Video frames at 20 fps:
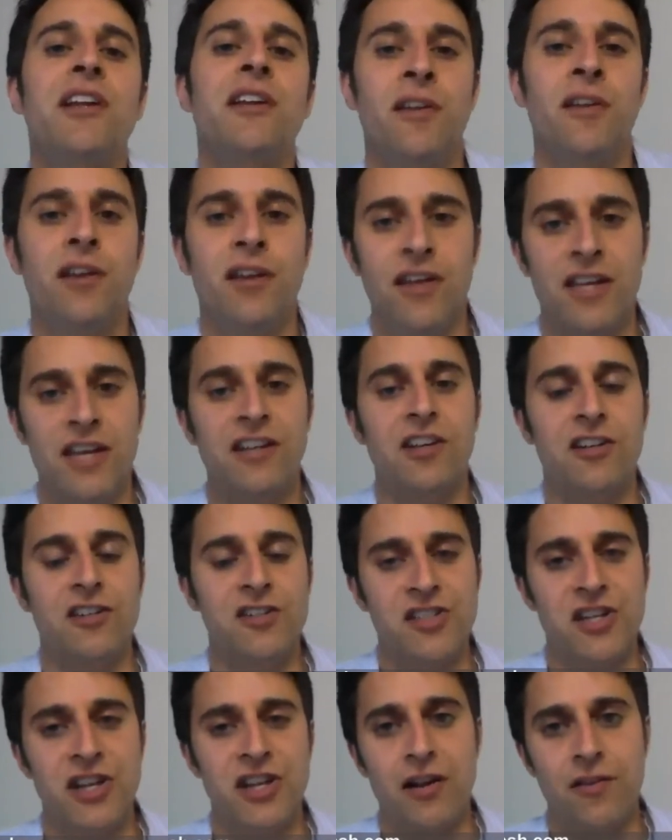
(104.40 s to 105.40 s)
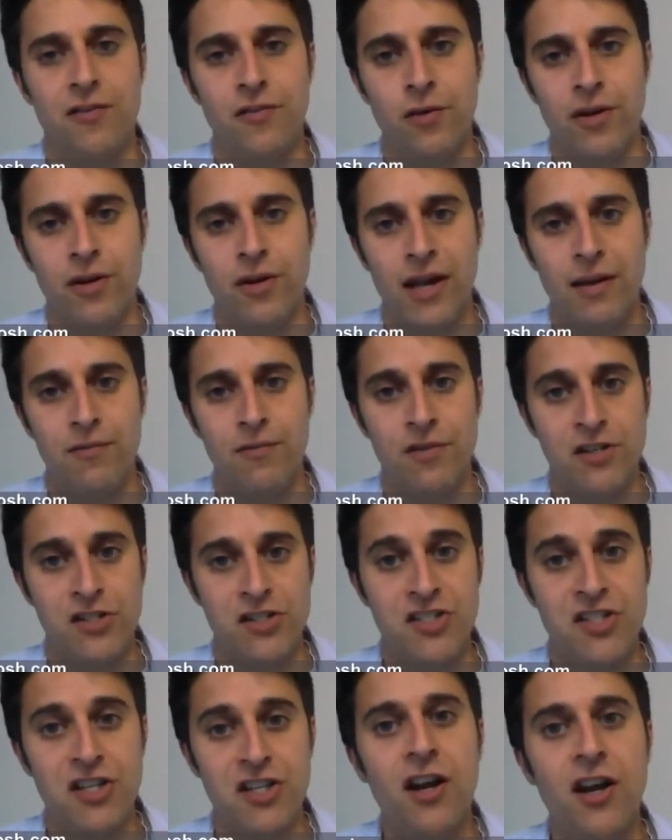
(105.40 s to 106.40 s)
your ability, again, to understand how
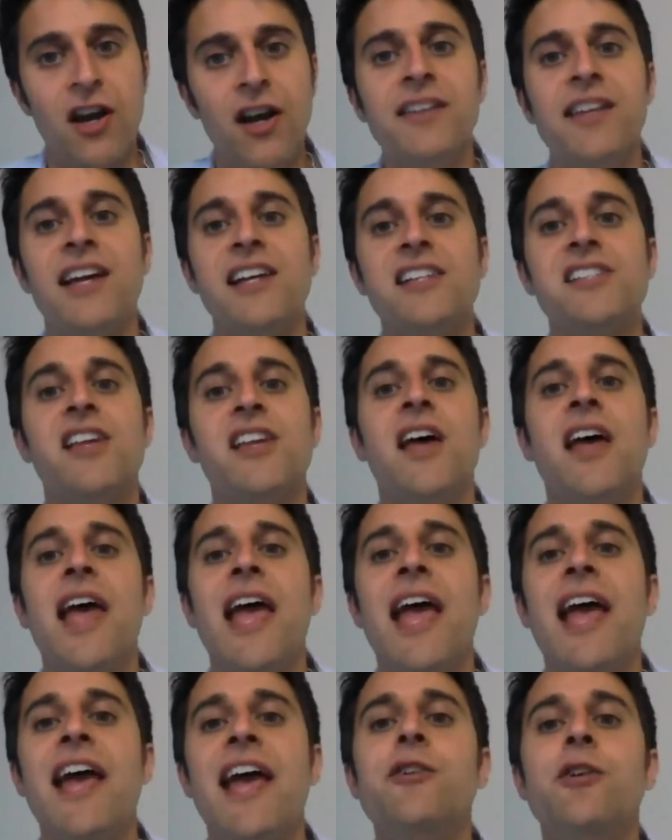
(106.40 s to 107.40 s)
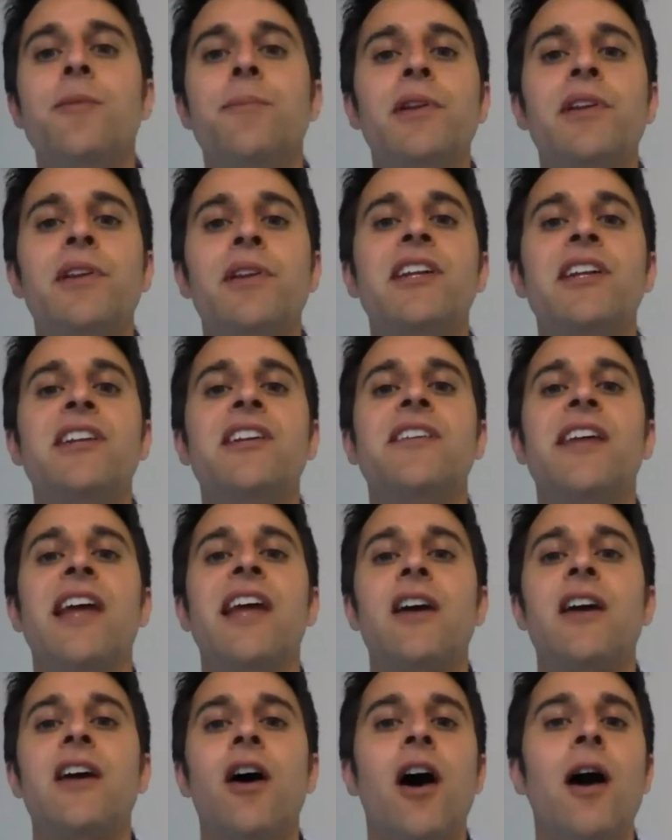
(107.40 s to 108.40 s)
vocab functions in context, and your
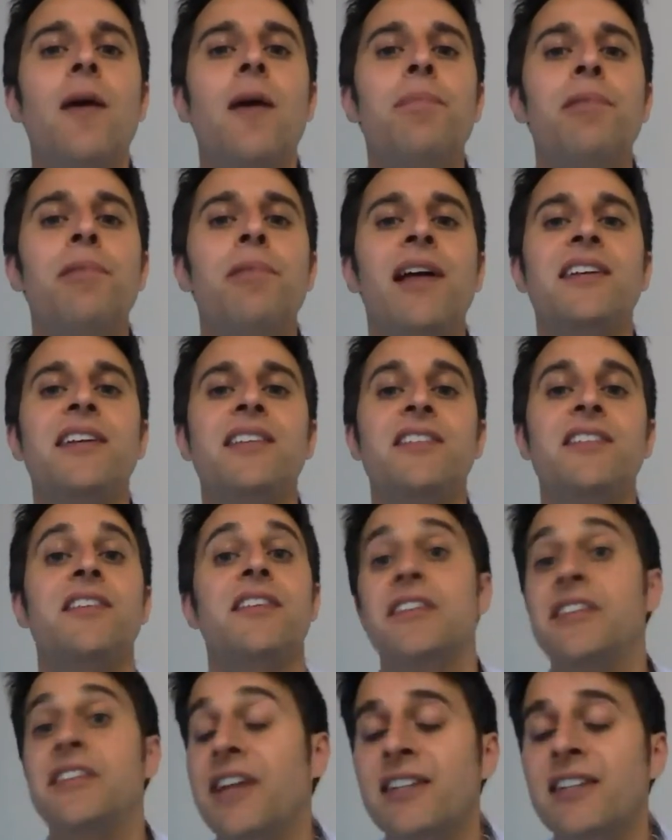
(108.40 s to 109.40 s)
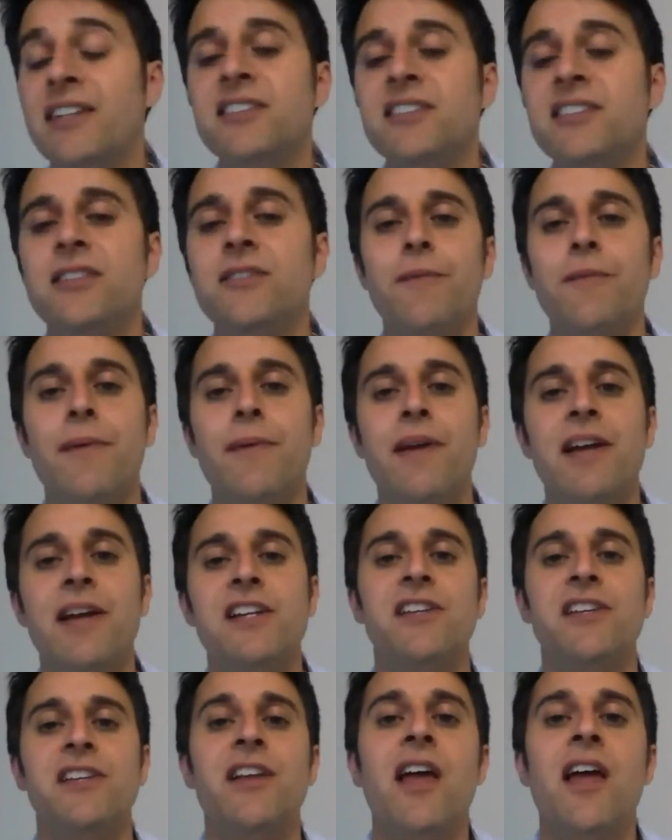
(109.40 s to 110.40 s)
ability to take complex, dense
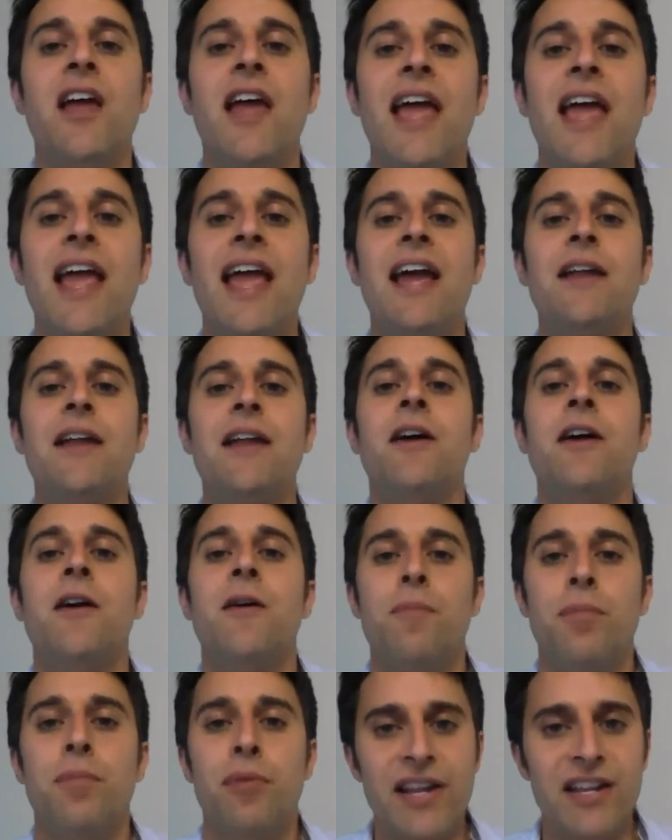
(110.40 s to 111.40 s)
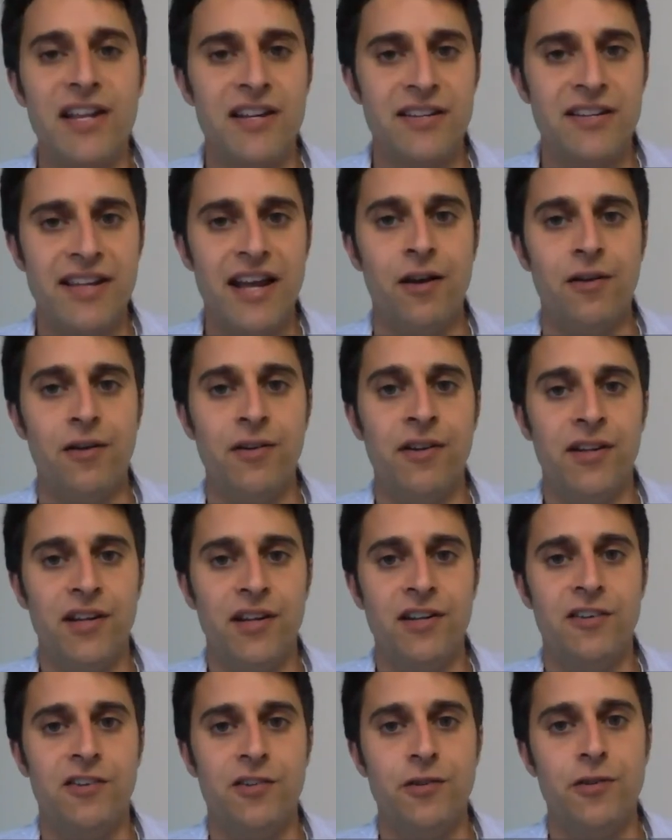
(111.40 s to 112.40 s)
information and break it
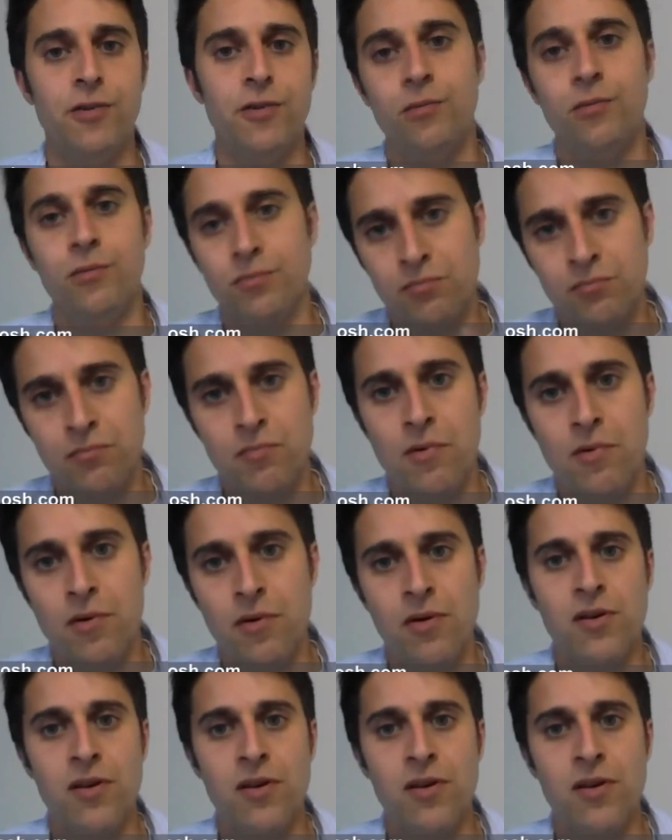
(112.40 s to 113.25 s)
down into